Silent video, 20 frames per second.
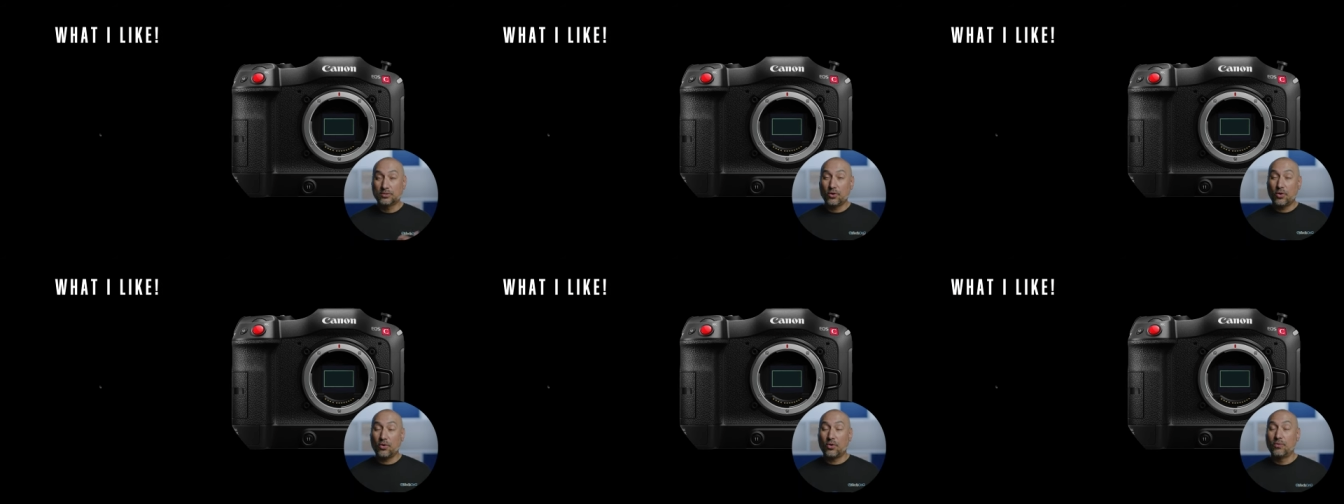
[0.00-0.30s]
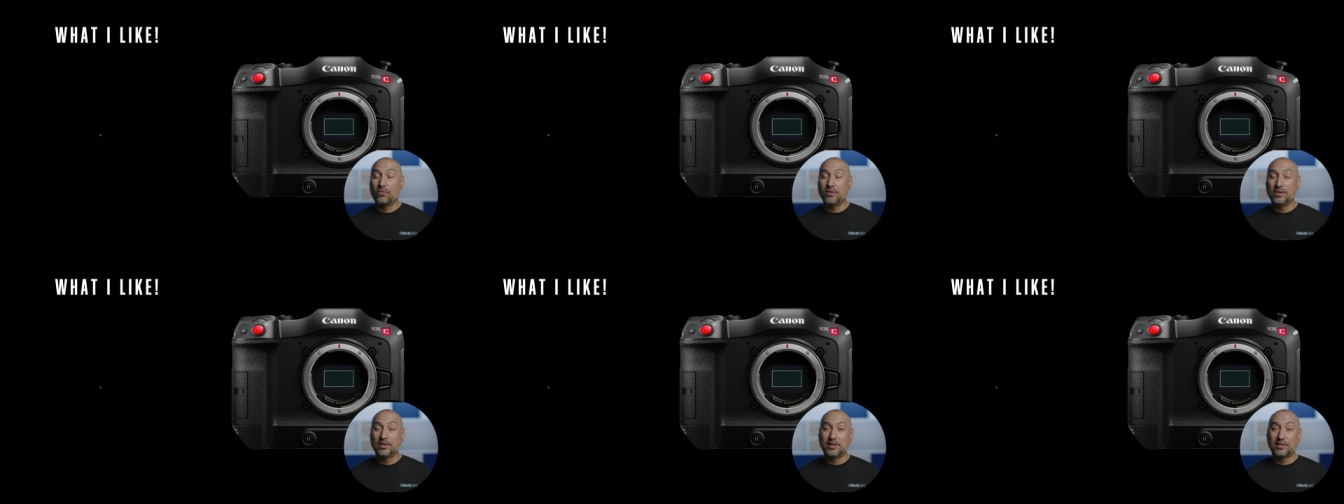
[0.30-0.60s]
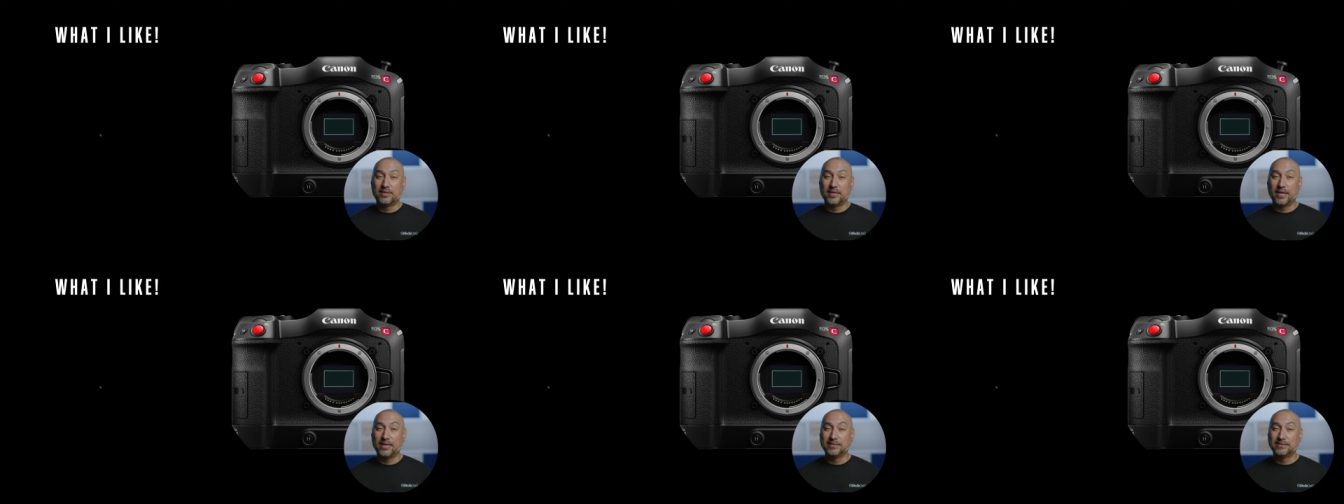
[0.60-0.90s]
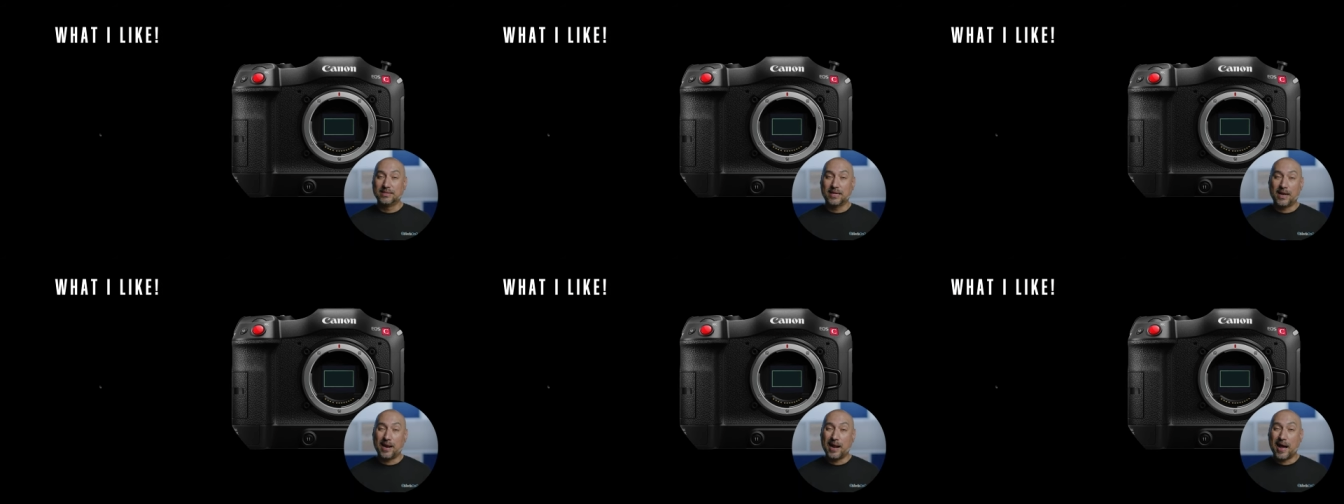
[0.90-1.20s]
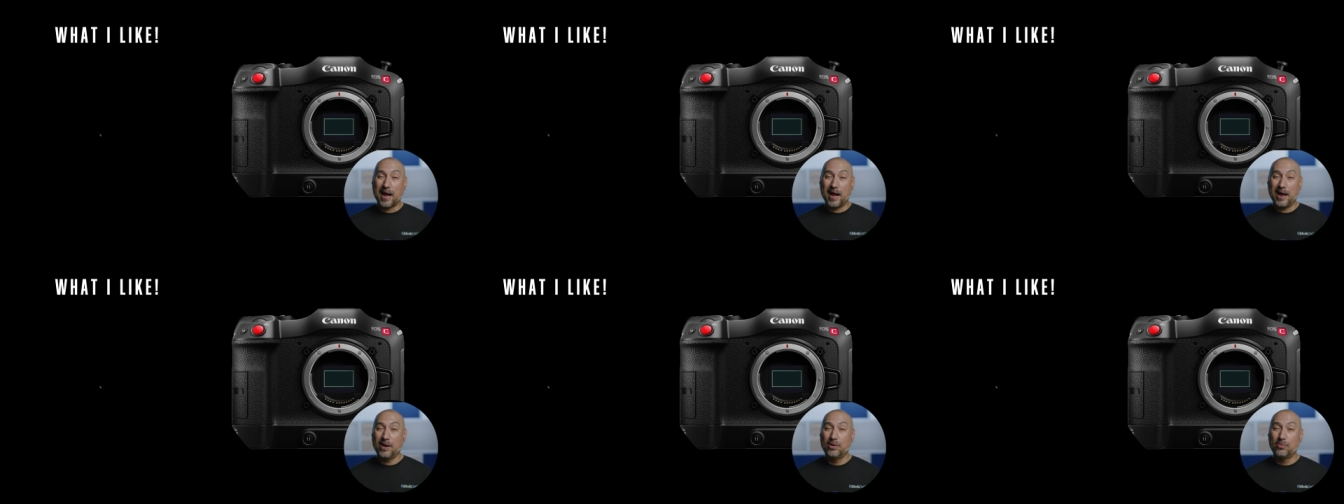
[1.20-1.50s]
go over the things that
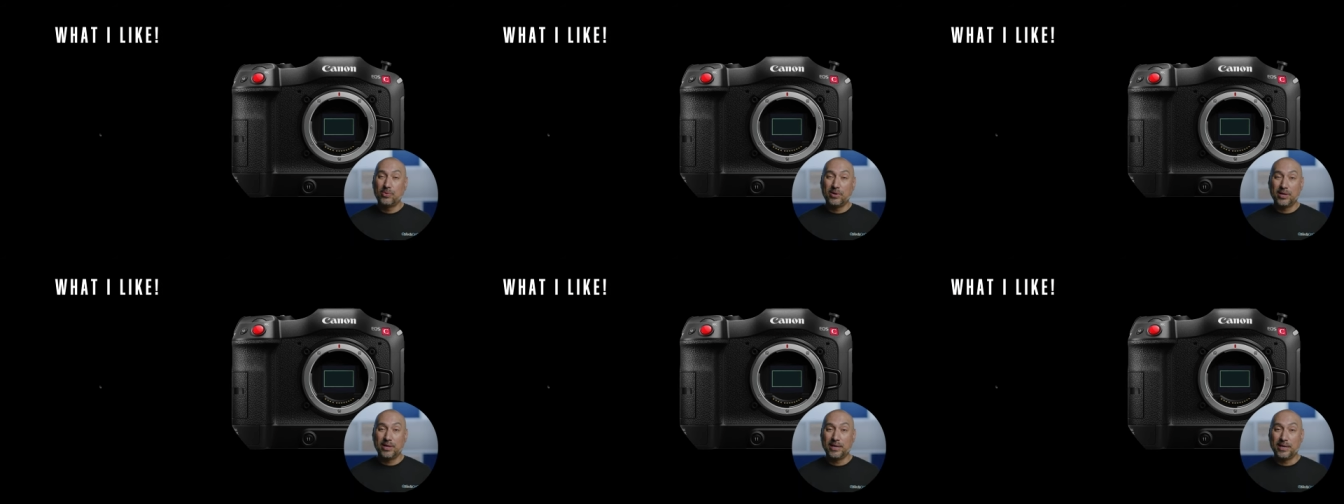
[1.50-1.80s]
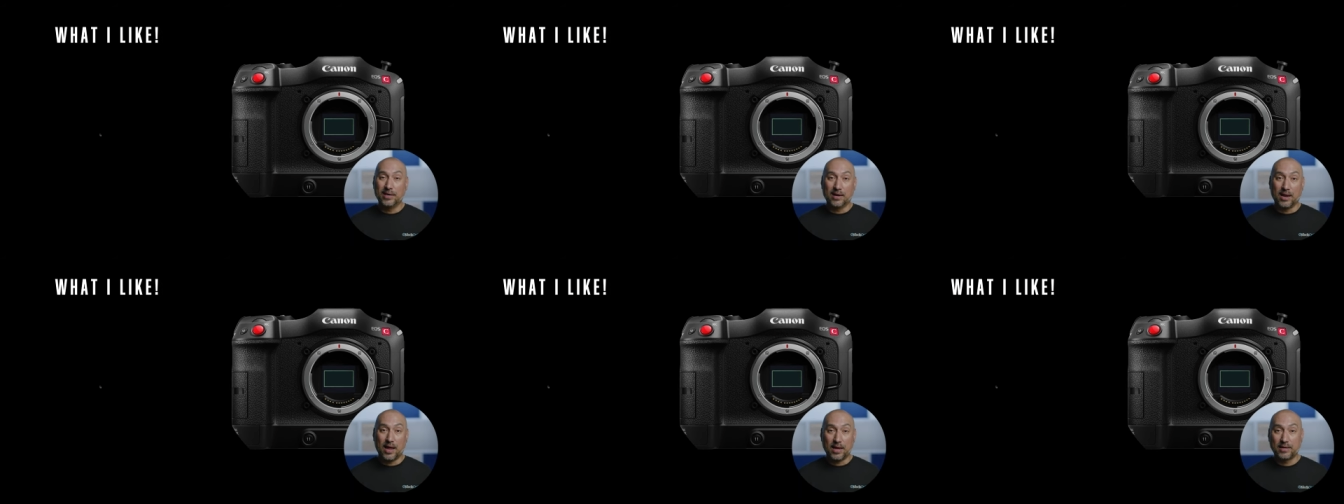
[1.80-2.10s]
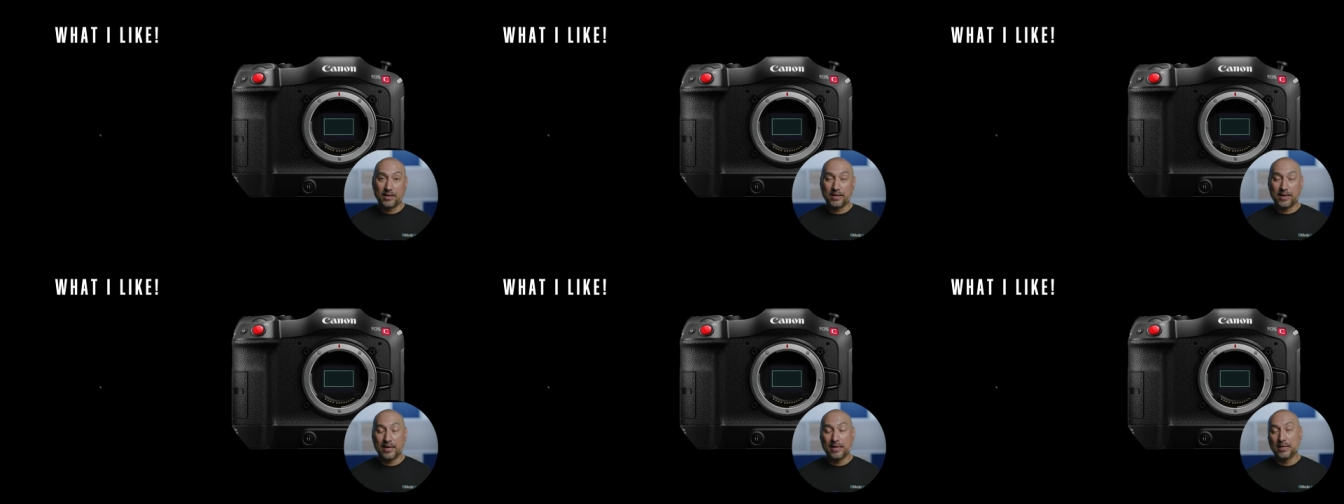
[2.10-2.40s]
I really like